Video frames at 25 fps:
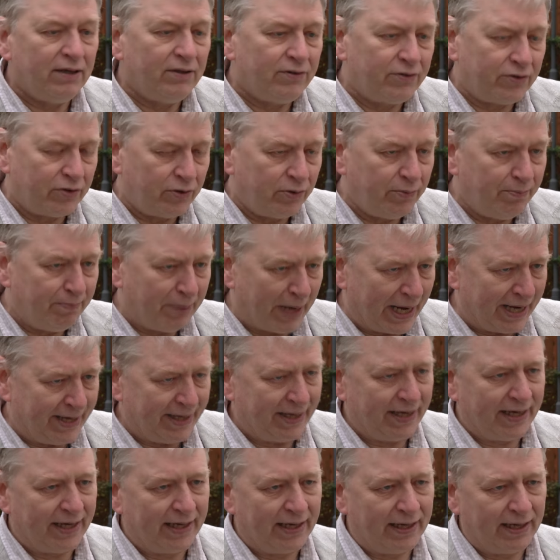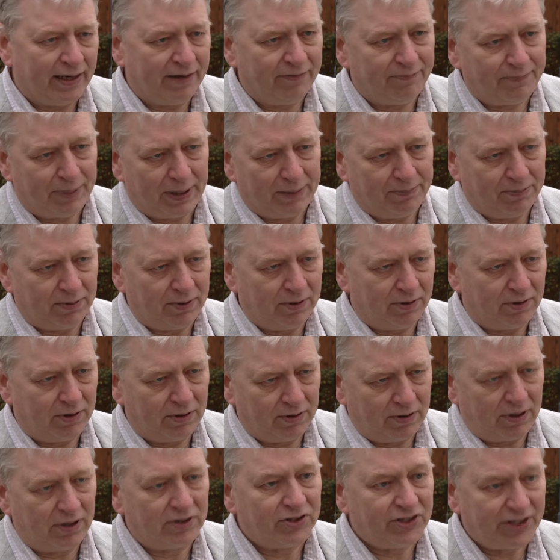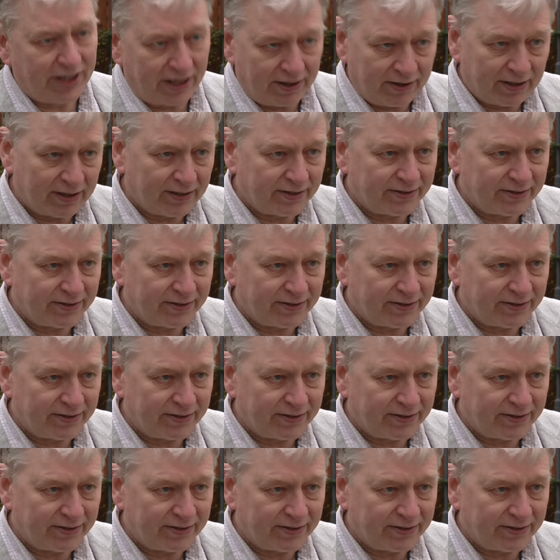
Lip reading: through bedding, if people are sharing